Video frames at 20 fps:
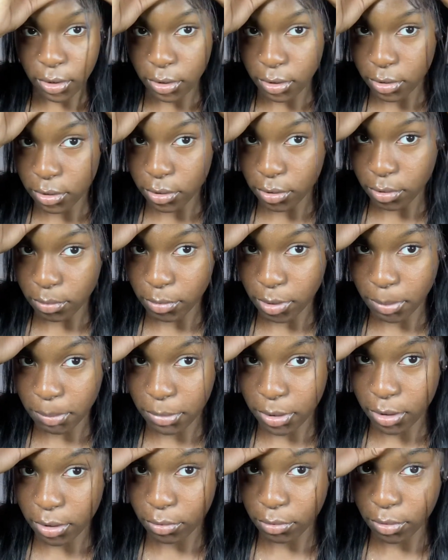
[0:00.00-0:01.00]
So
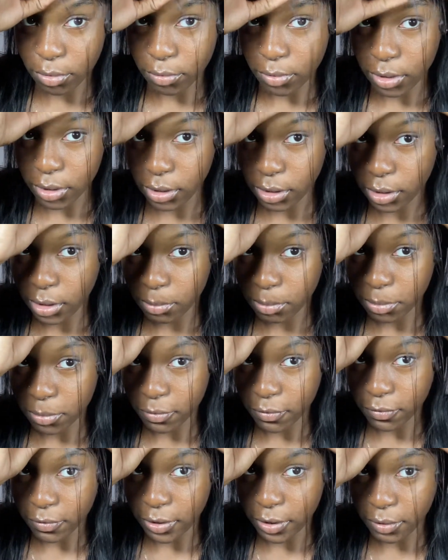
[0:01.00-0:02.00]
remember, we want to keep it
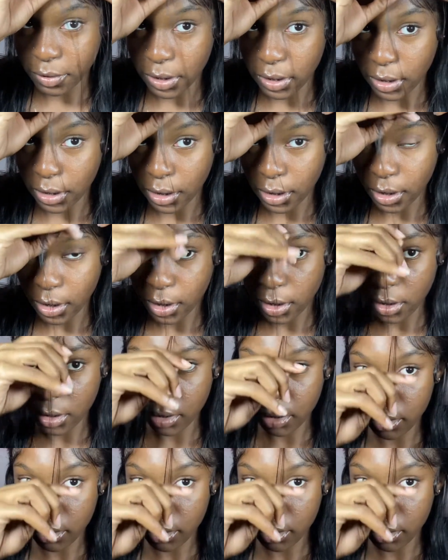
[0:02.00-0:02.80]
very light.